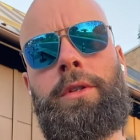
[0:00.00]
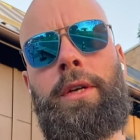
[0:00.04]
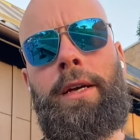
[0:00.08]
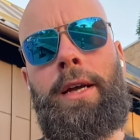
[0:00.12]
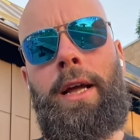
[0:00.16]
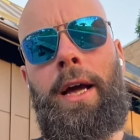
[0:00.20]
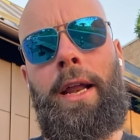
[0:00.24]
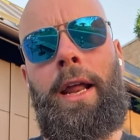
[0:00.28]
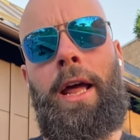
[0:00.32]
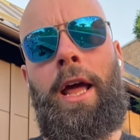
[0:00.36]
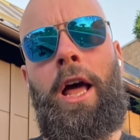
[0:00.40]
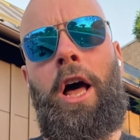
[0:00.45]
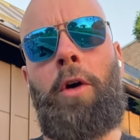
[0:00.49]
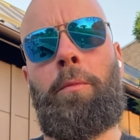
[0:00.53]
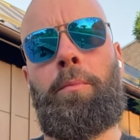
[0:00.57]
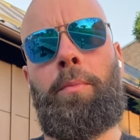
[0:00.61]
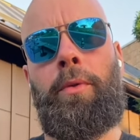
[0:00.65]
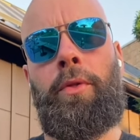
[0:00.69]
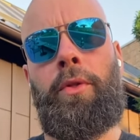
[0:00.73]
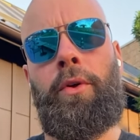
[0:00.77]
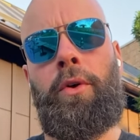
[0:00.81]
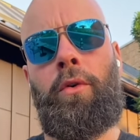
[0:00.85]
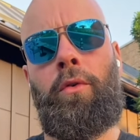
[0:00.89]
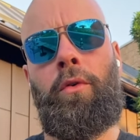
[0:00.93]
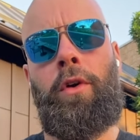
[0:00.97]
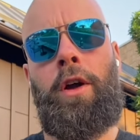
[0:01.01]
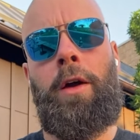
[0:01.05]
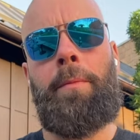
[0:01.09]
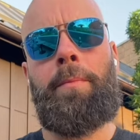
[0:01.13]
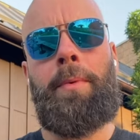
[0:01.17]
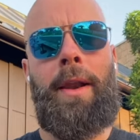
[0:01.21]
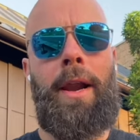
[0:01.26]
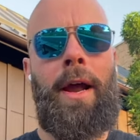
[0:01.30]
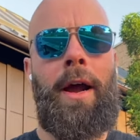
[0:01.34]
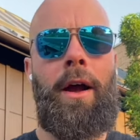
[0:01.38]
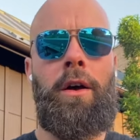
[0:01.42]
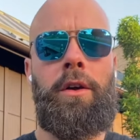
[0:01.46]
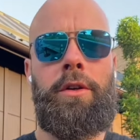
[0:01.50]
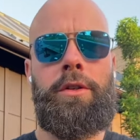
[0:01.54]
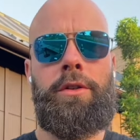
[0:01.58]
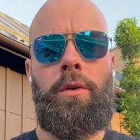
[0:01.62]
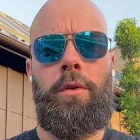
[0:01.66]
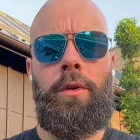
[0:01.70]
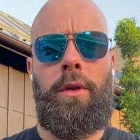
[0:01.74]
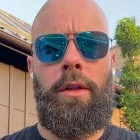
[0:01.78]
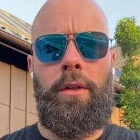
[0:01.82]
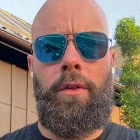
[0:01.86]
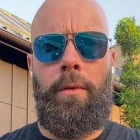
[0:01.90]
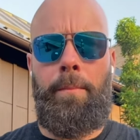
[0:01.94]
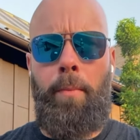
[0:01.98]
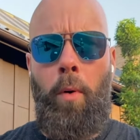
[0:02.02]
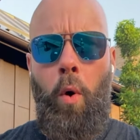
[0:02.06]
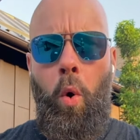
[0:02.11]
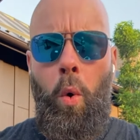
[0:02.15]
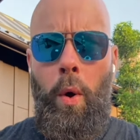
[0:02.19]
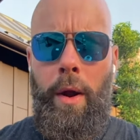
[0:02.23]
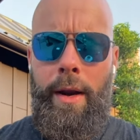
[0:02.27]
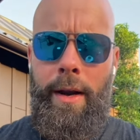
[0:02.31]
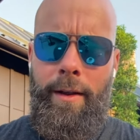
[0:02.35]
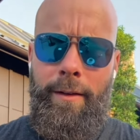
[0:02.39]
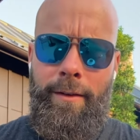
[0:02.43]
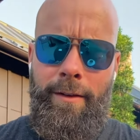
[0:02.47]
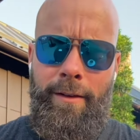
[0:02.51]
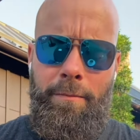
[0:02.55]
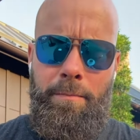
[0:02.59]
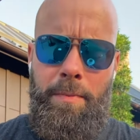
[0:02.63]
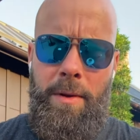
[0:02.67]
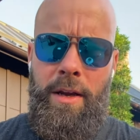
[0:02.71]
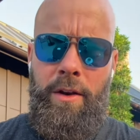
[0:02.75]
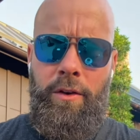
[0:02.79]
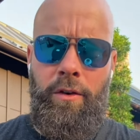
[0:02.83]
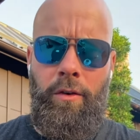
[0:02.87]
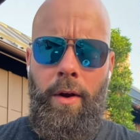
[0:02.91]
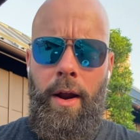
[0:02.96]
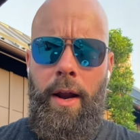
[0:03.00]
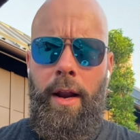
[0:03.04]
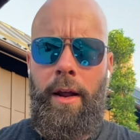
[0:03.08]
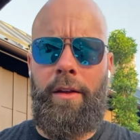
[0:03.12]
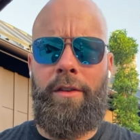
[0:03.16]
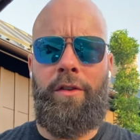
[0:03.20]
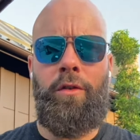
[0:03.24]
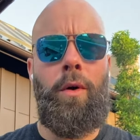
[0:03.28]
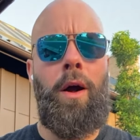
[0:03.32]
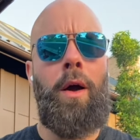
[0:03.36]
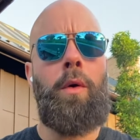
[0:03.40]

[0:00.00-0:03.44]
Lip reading: kind of help with the grip. And the point is speed training. So I